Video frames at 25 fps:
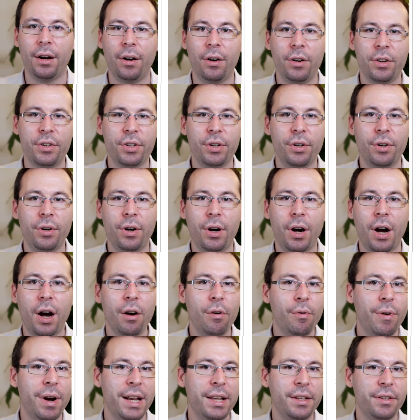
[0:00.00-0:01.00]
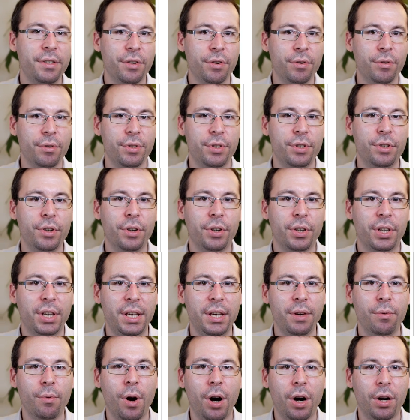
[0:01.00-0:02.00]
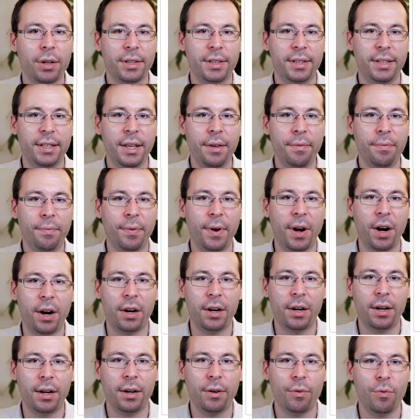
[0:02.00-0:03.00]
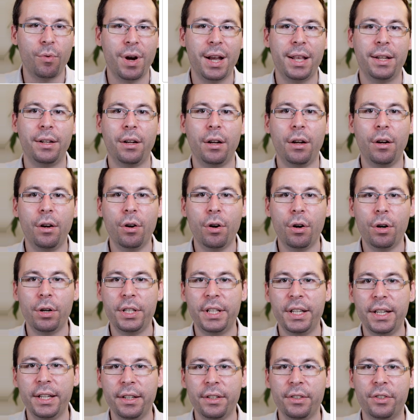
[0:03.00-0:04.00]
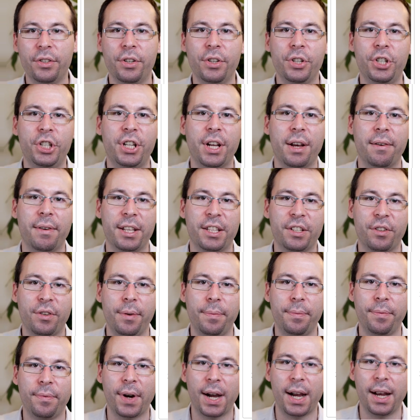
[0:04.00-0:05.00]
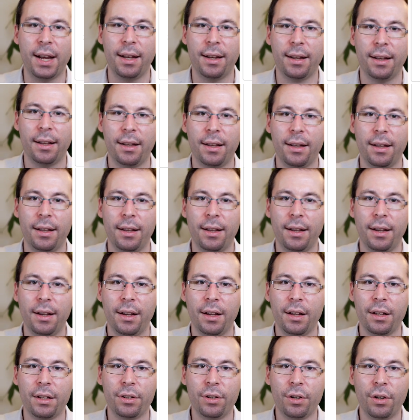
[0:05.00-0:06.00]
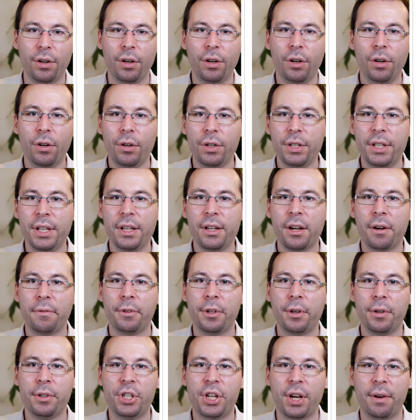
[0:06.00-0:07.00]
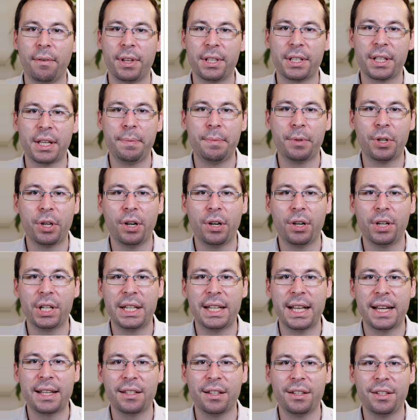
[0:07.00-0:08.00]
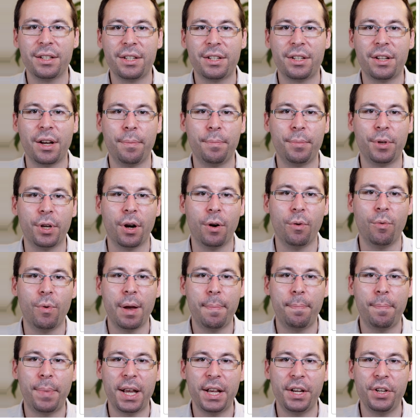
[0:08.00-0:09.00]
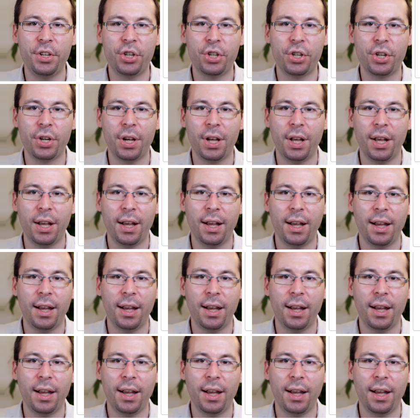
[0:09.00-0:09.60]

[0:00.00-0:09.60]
Also, always use the keyword defer when loading the JavaScript file. The loading of the JavaScript code doesn't stop your web page,